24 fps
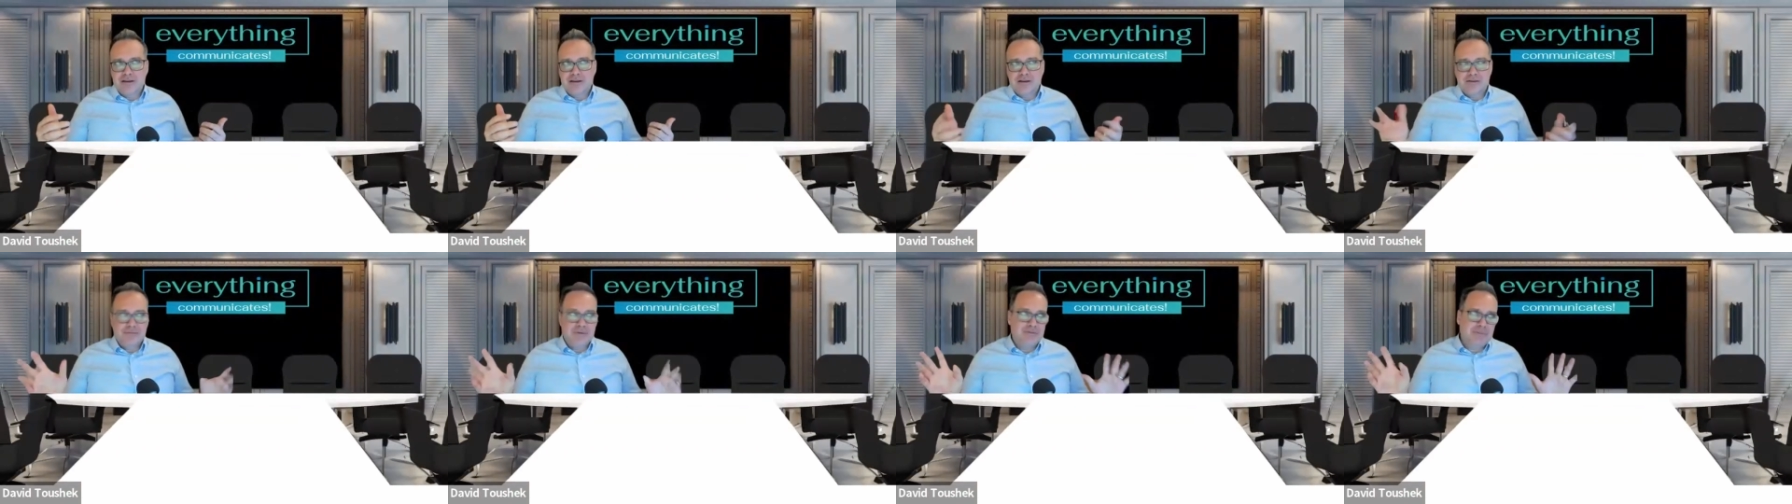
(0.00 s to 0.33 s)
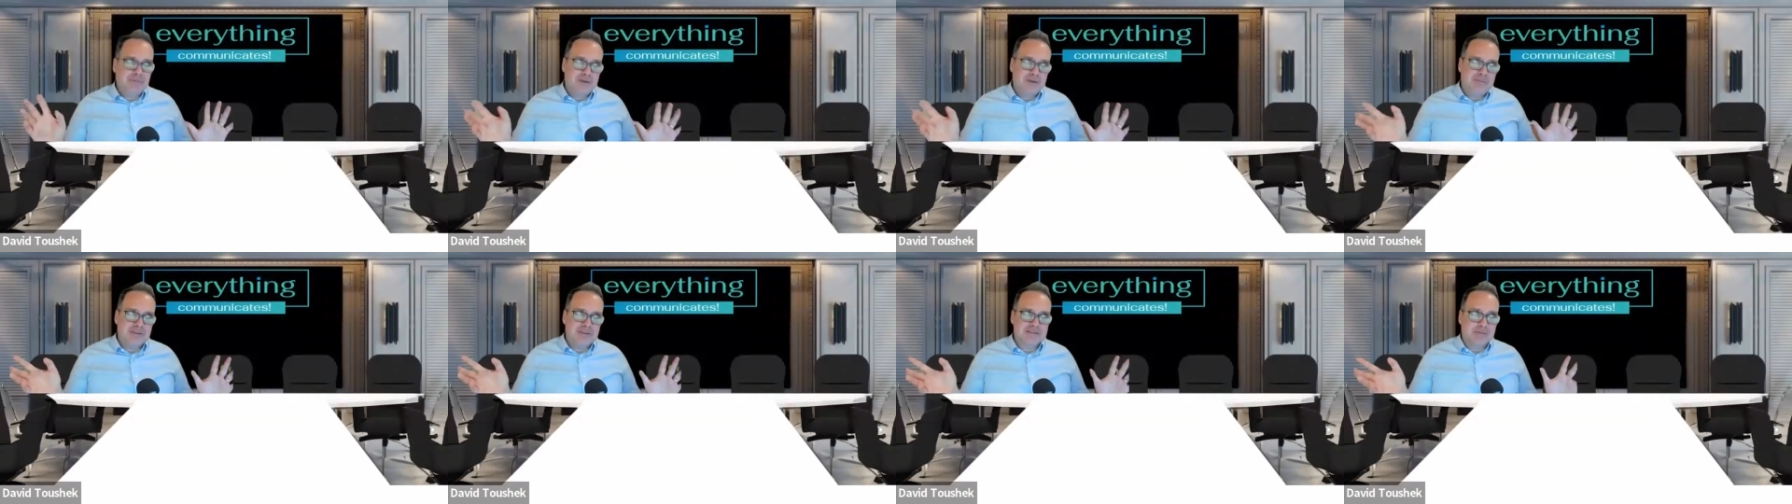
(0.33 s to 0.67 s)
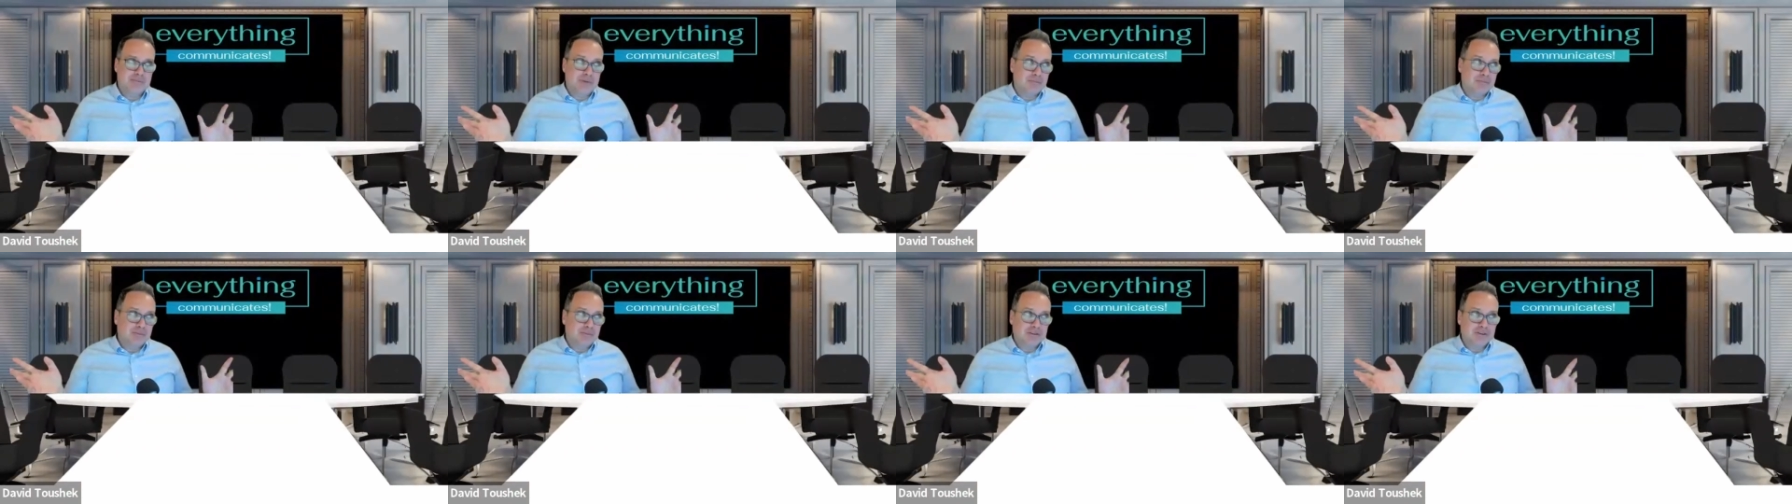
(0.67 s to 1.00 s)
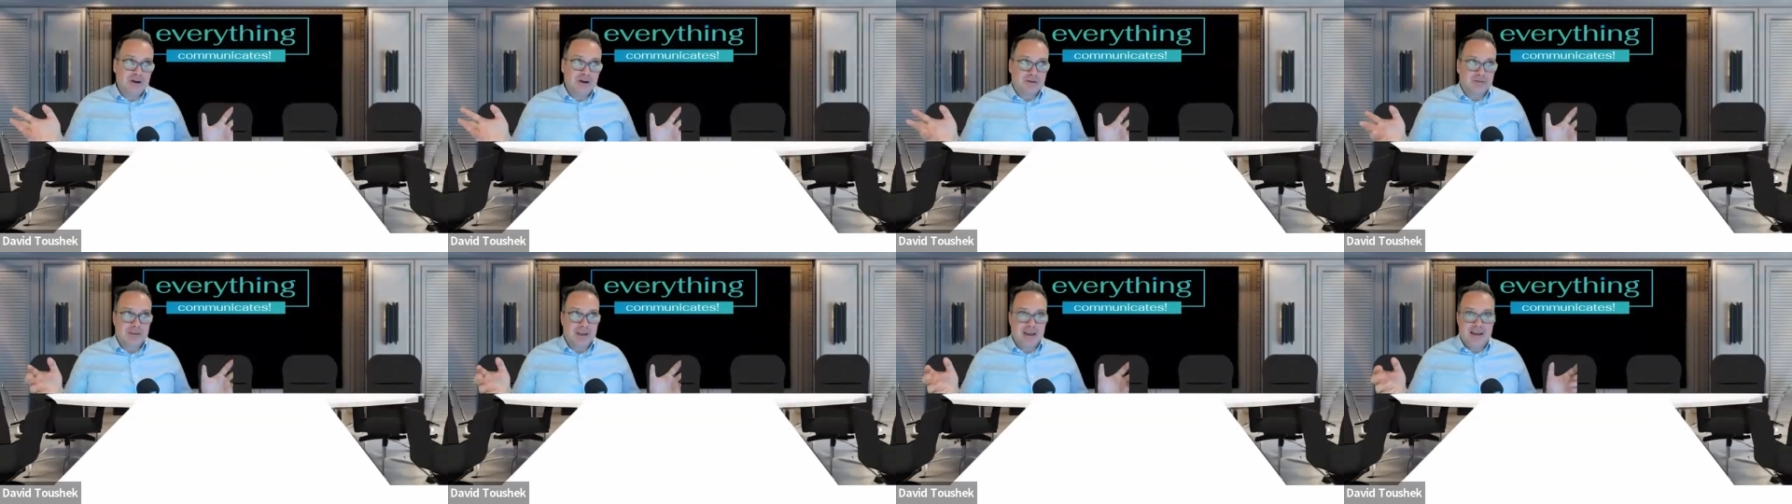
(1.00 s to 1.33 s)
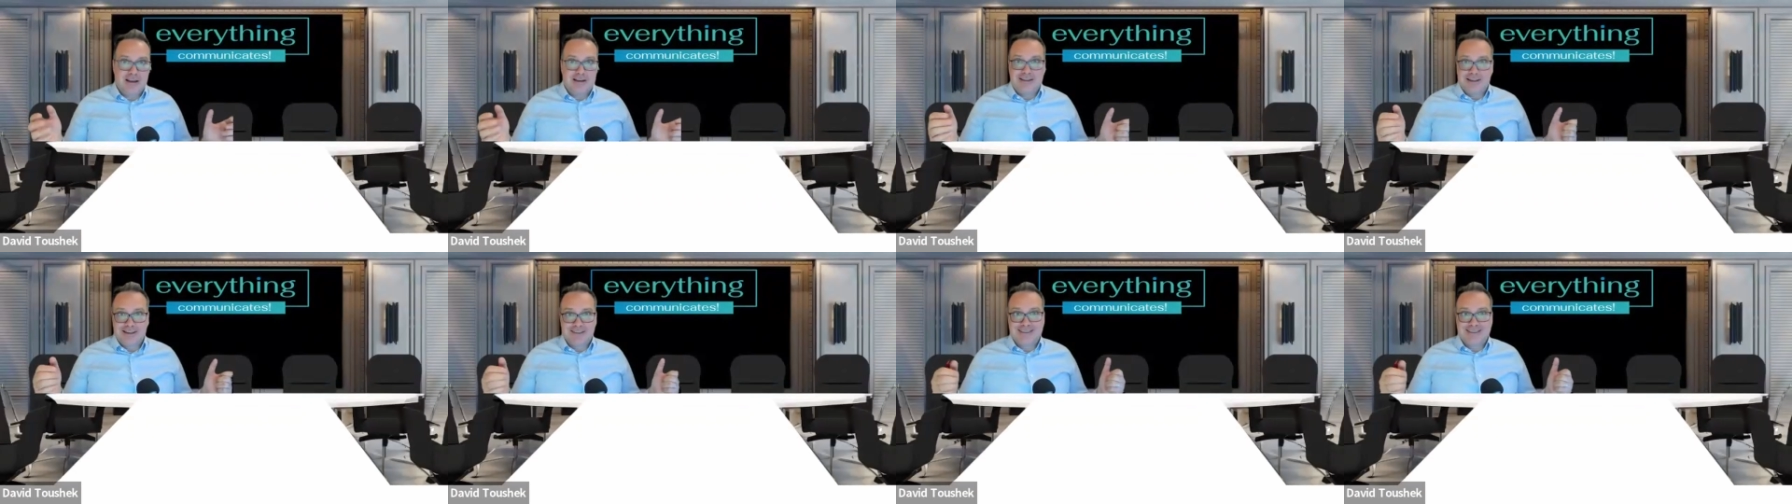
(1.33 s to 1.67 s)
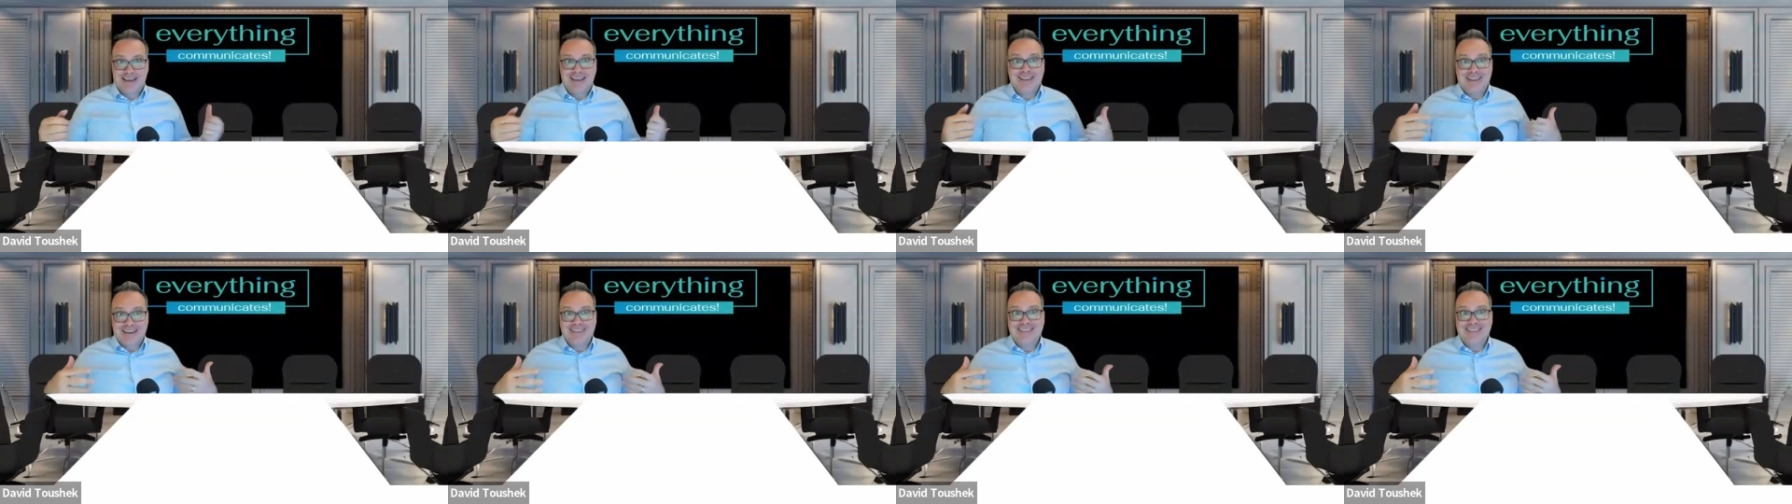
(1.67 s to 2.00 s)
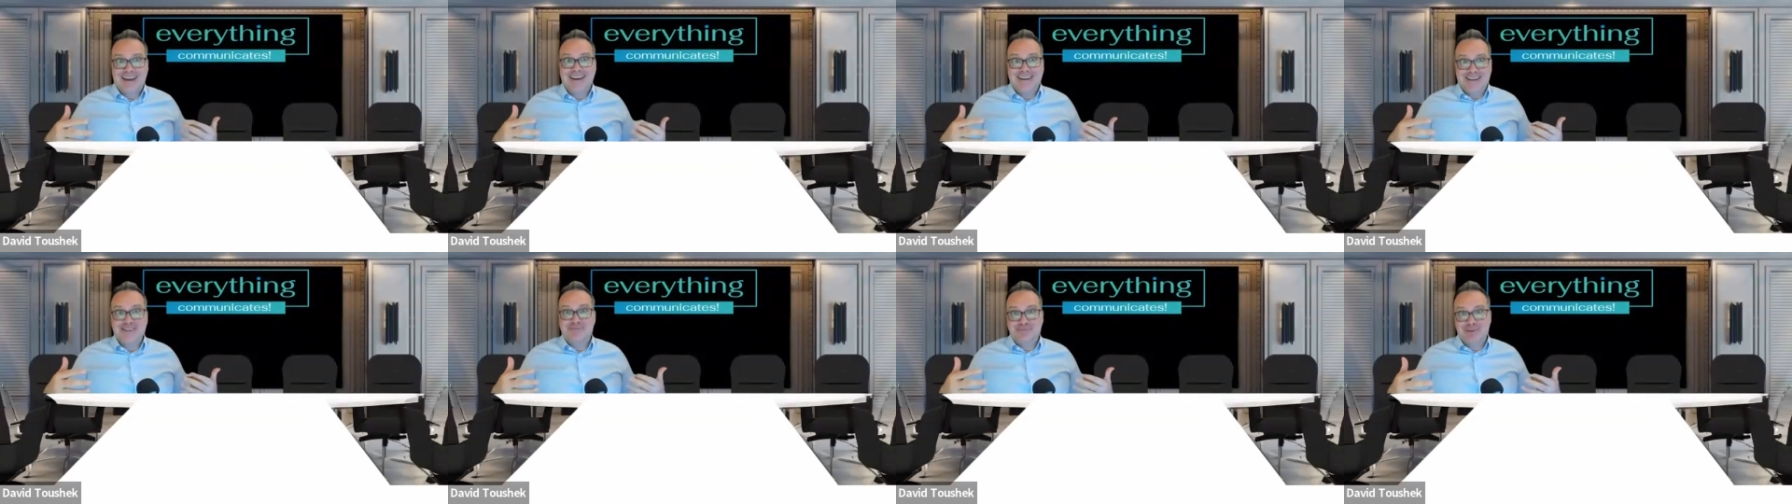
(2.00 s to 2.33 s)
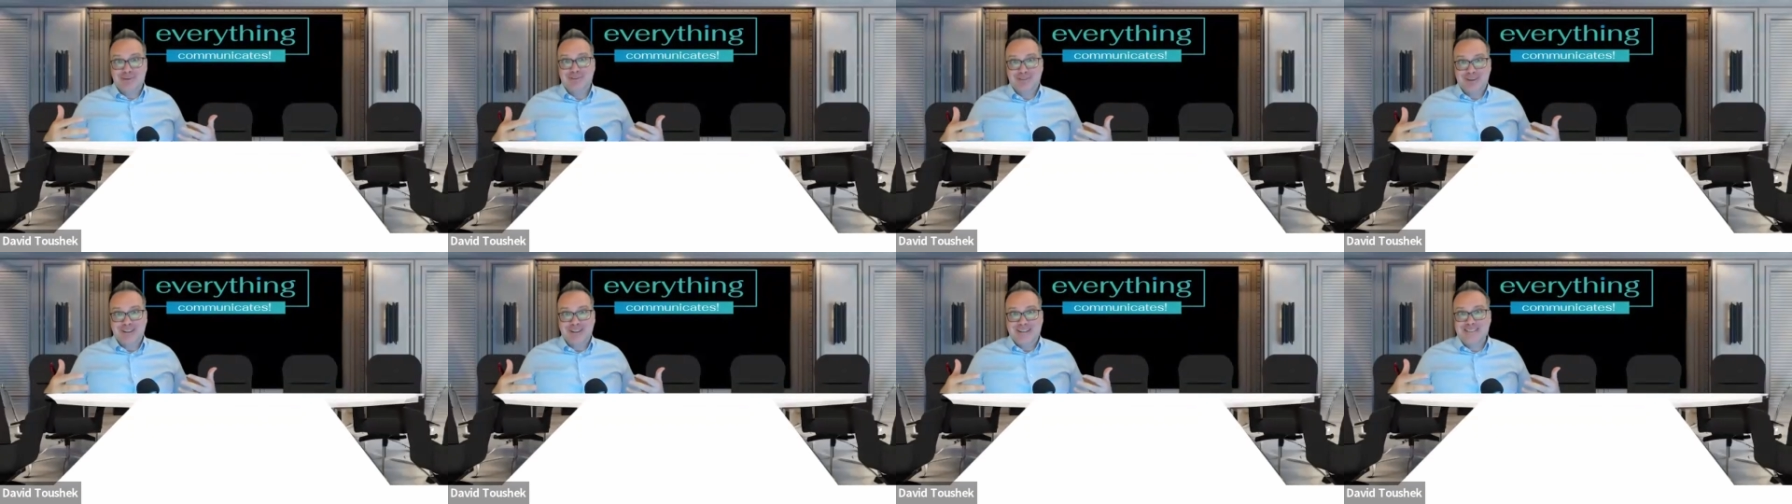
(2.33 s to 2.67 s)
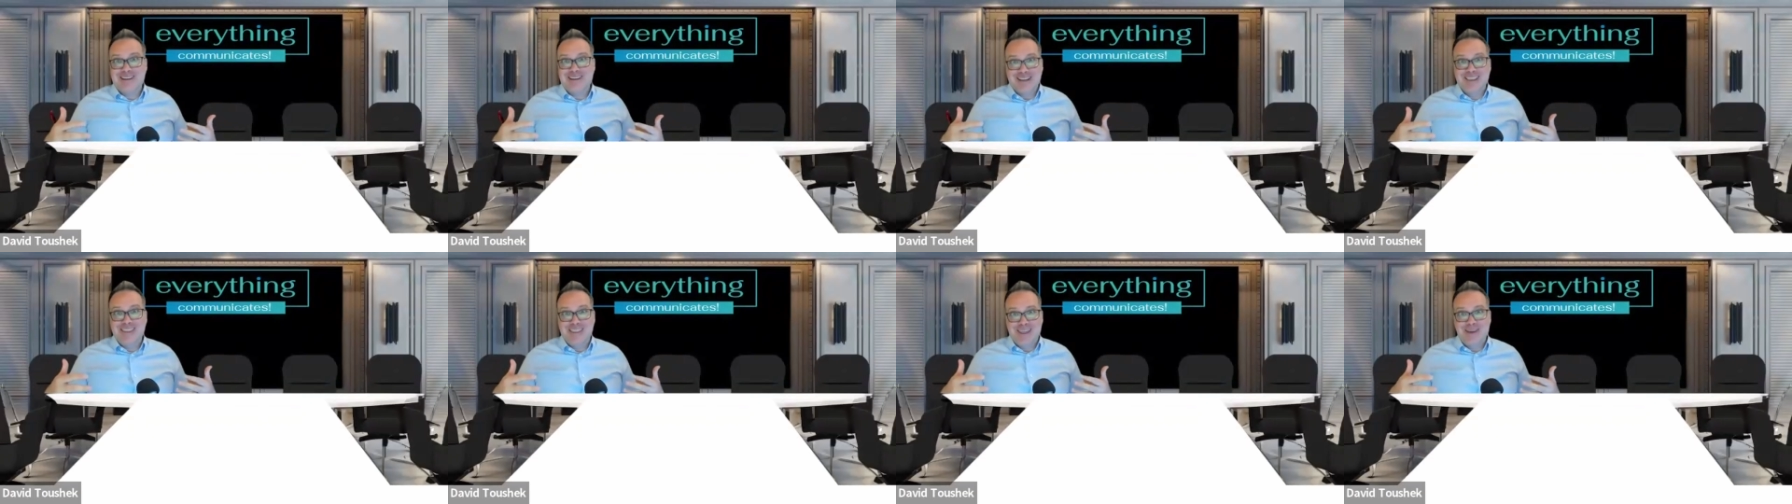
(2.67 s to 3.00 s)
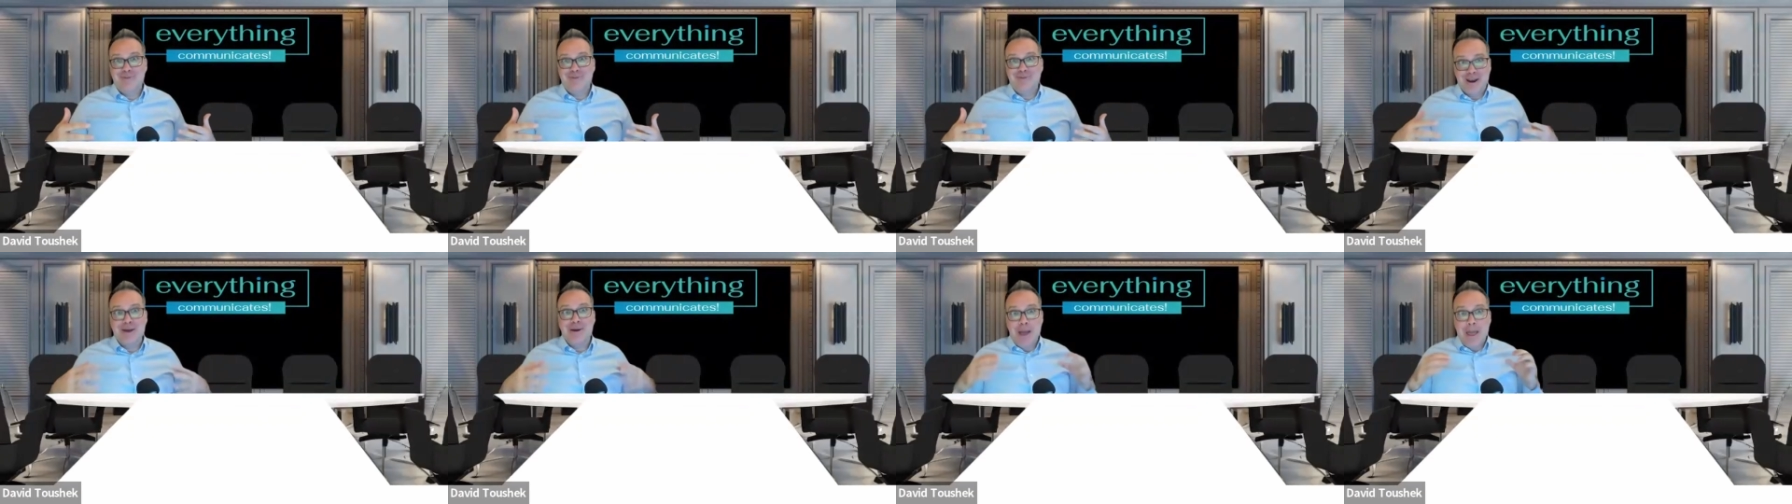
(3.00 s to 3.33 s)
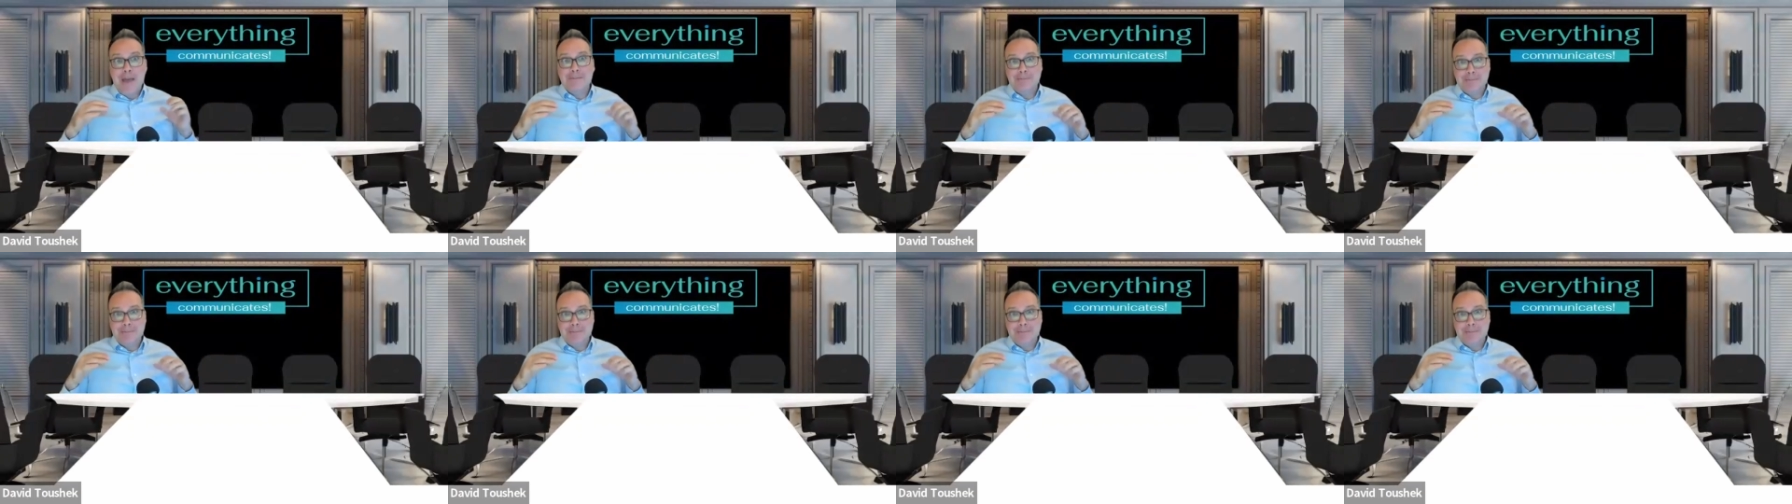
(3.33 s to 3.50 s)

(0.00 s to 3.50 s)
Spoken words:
I mean, maybe some people don't. They like the idea of privilege and they want to